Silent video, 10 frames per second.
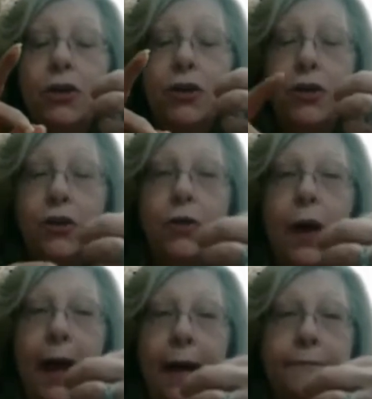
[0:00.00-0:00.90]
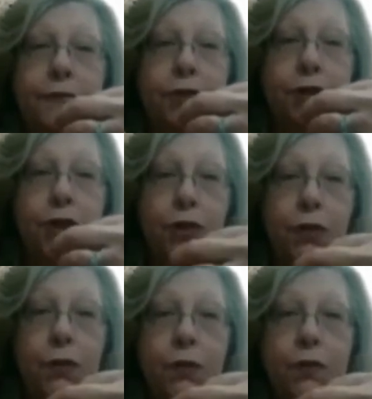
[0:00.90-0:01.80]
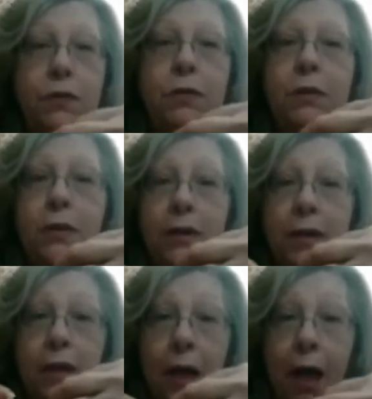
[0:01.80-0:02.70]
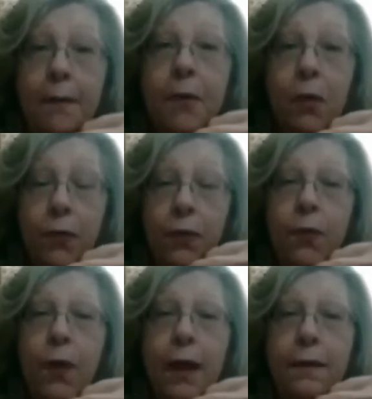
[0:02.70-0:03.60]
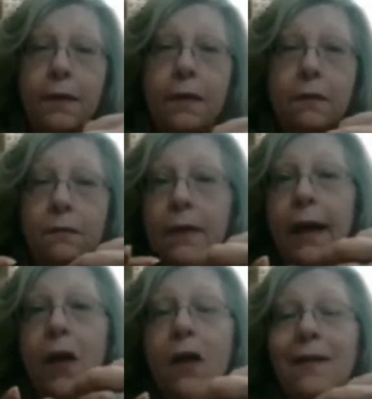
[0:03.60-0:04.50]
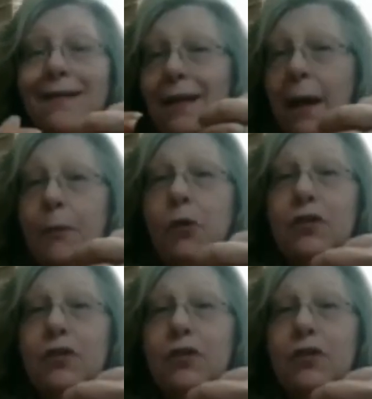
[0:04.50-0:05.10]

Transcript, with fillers: you have to use the Nymo thread, and they call it Nymo